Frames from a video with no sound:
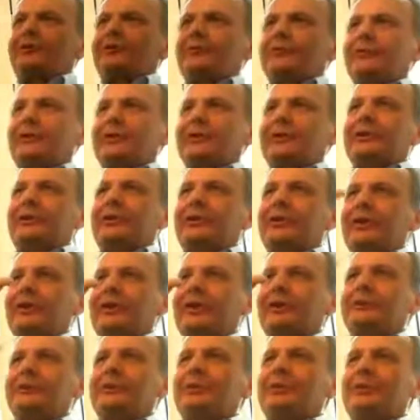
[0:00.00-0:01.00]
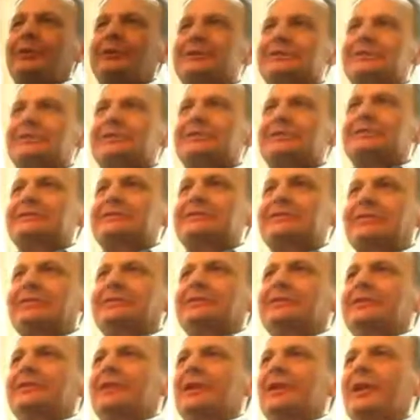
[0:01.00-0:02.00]
uh, amino acids and
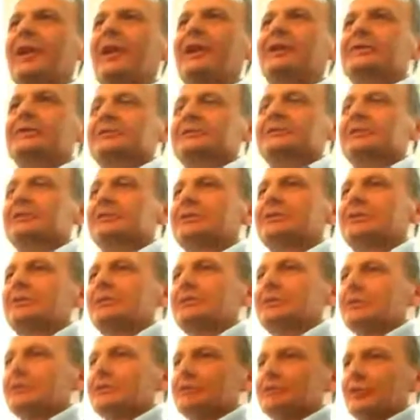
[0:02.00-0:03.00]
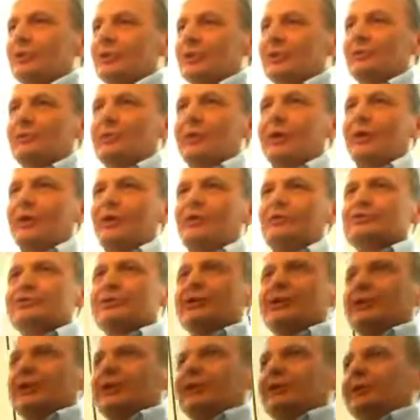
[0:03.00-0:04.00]
DNAs. Mm -hmm. So in
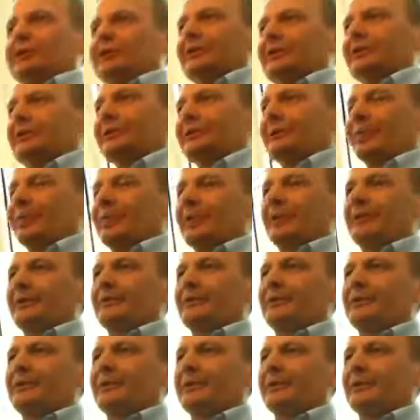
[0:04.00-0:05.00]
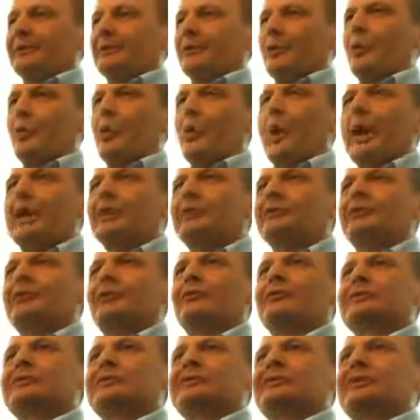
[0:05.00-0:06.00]
biology, uh, the weight
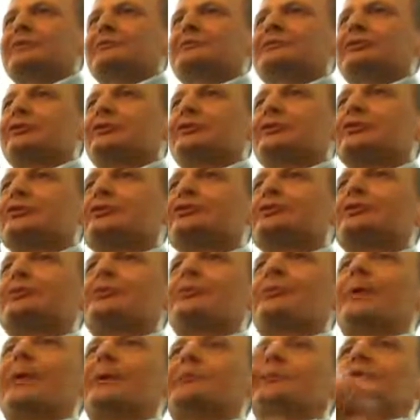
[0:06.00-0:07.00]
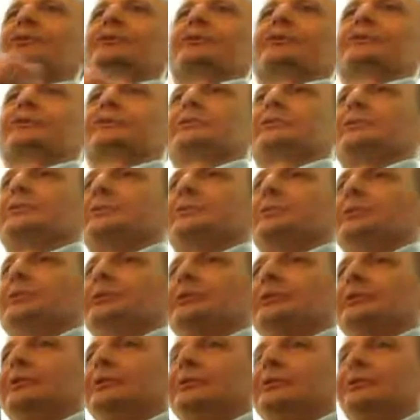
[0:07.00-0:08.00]
of a substitution matters.
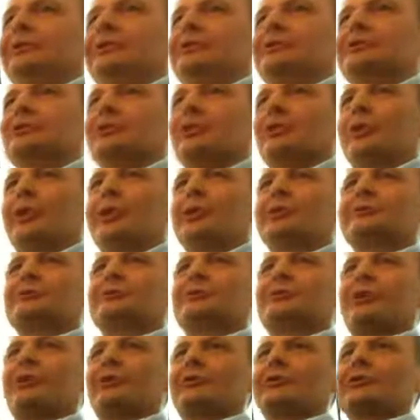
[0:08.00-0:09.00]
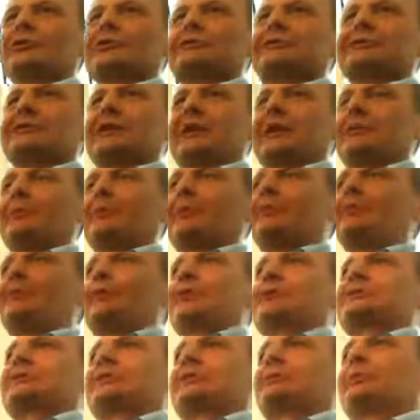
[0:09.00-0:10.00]
So it's not the same. For
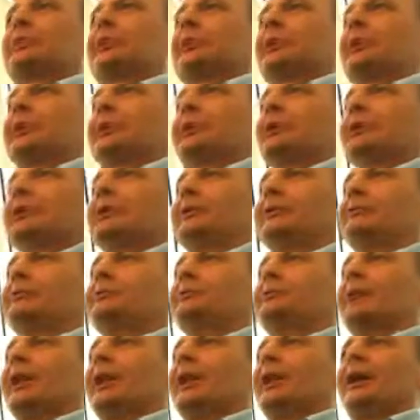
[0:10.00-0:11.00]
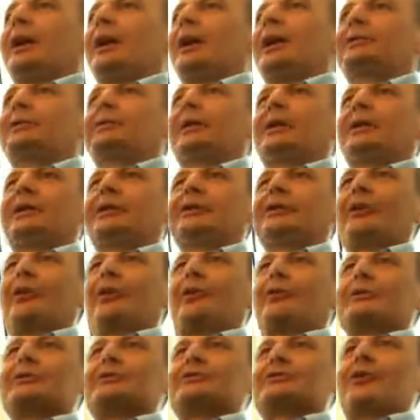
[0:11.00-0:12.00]
example, um, adenine
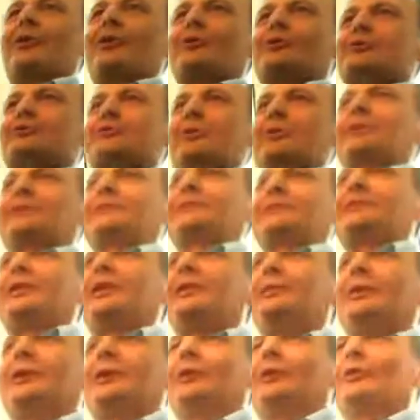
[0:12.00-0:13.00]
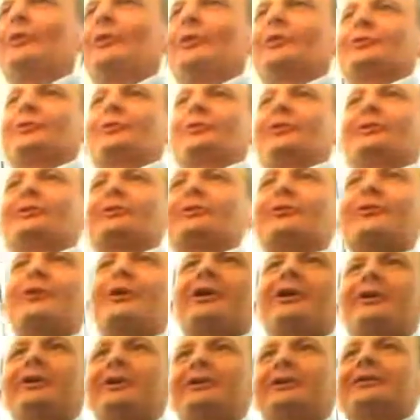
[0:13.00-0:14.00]
always goes with thymine, not with
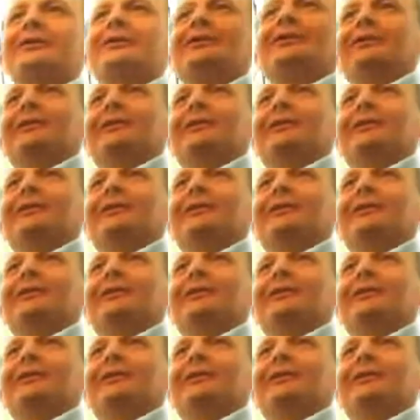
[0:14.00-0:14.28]
guanine